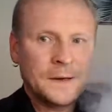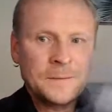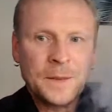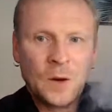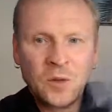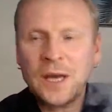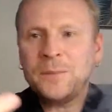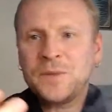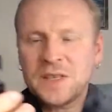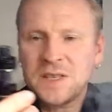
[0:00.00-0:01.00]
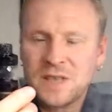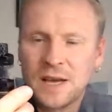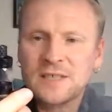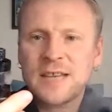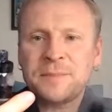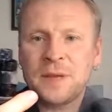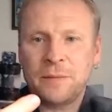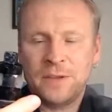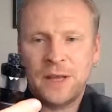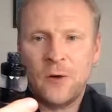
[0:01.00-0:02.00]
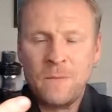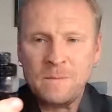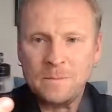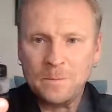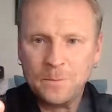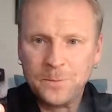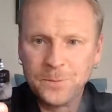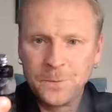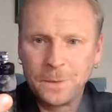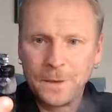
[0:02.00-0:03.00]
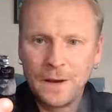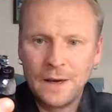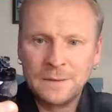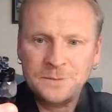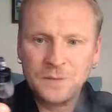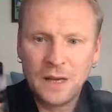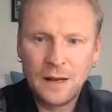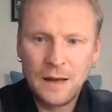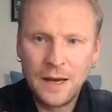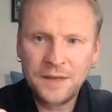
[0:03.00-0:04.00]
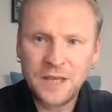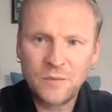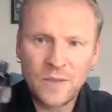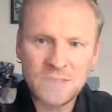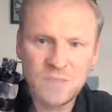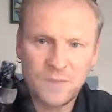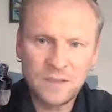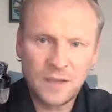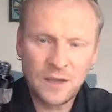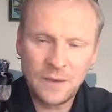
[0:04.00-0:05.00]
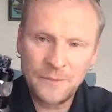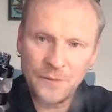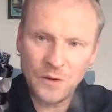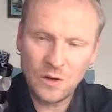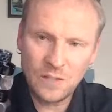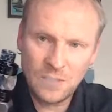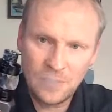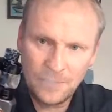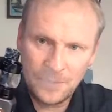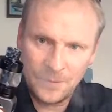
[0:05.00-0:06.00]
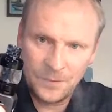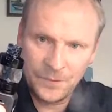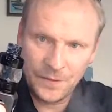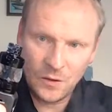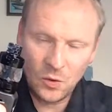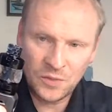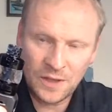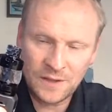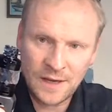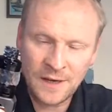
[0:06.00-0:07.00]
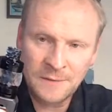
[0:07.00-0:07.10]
Okay, this is acceptable now. Yeah, 80 watts with the Odin tank